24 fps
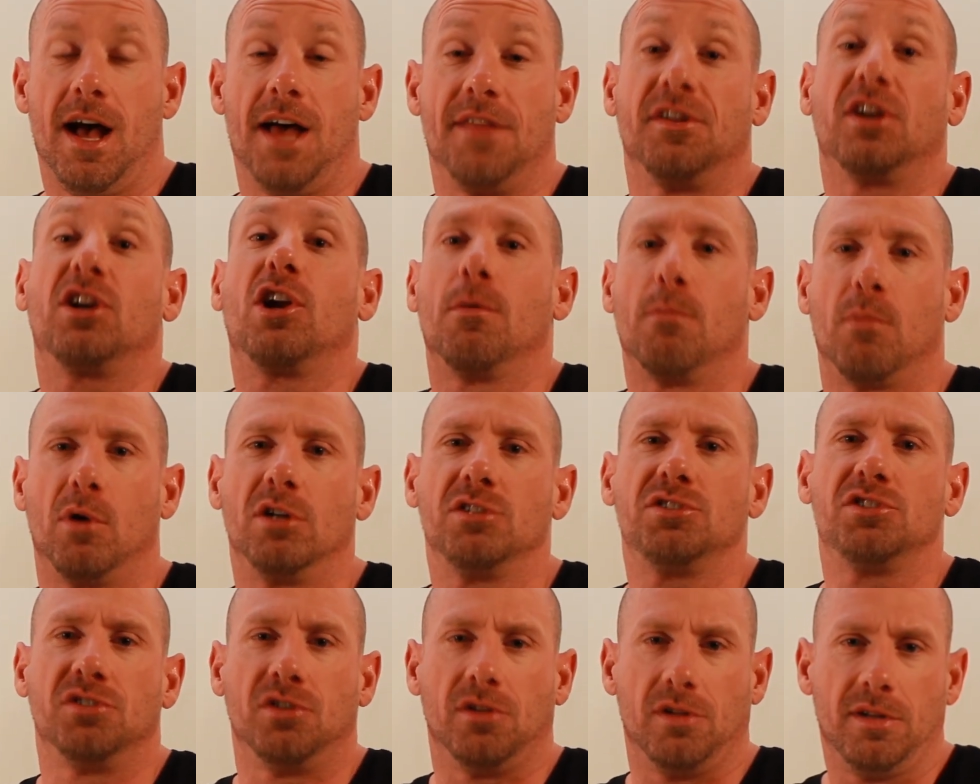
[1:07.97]
the
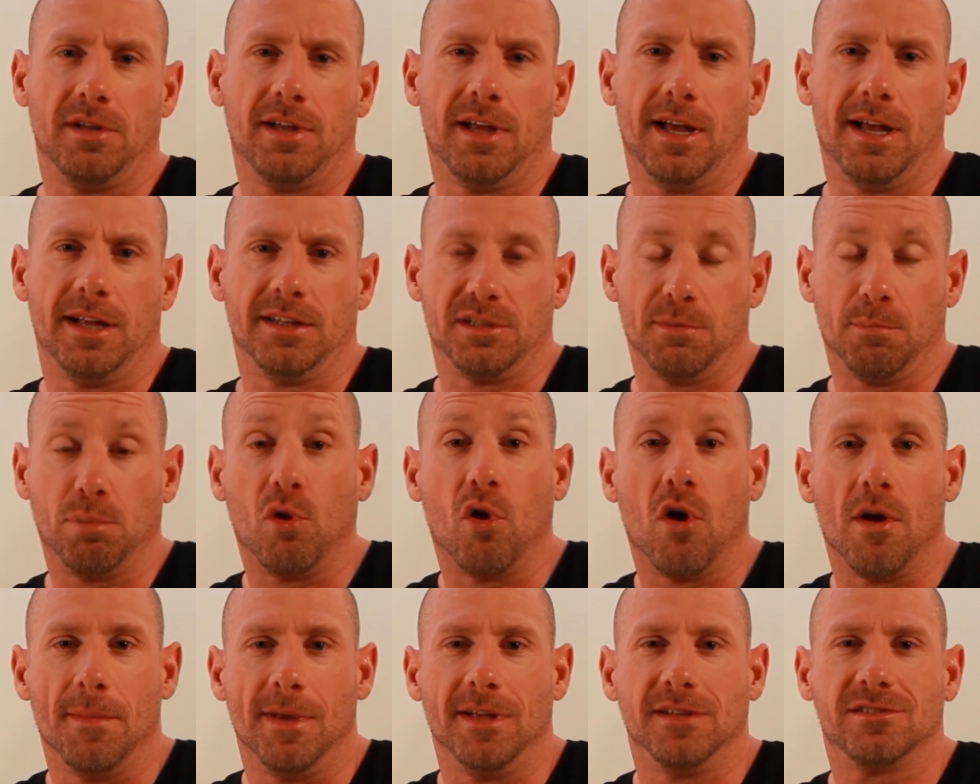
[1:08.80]
commercial
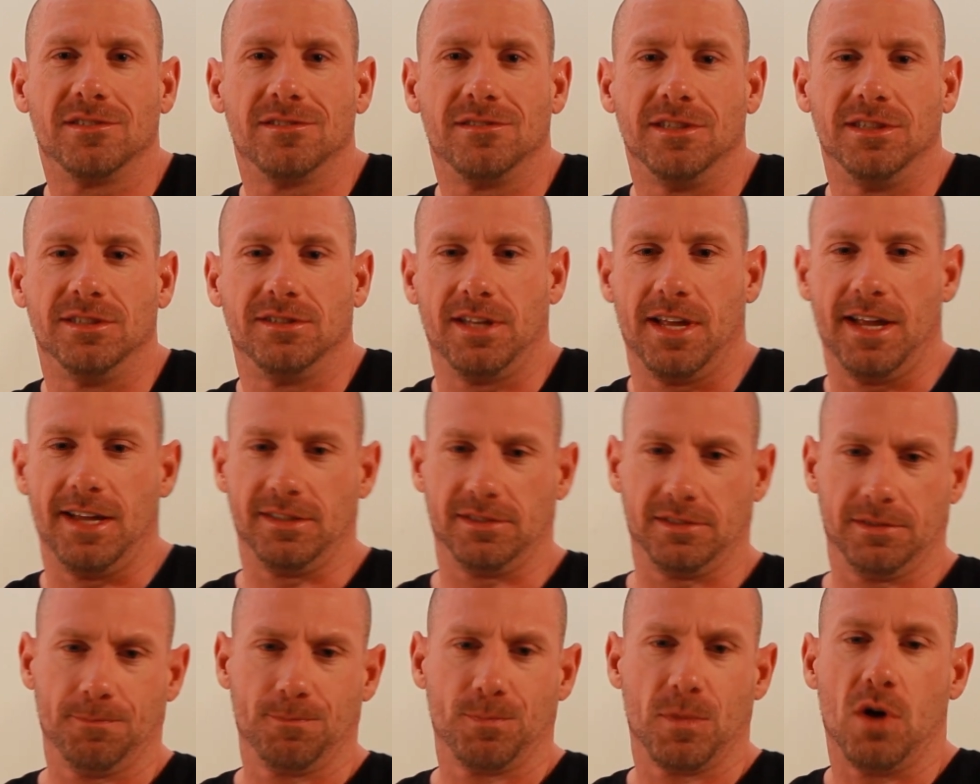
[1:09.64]
deployments these
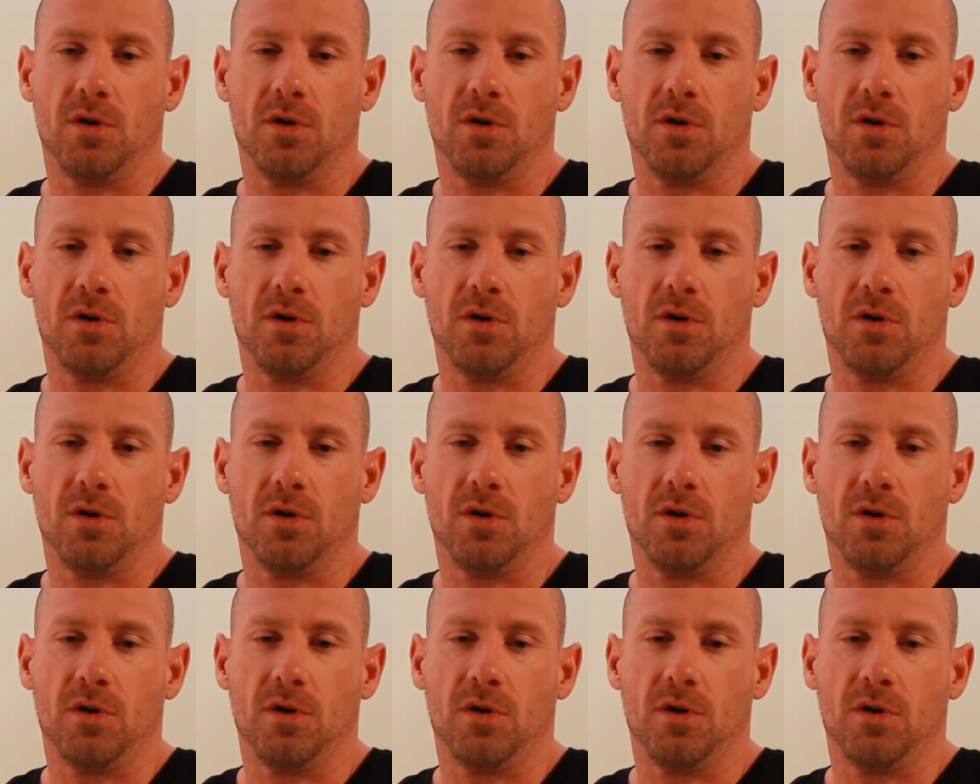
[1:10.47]
days.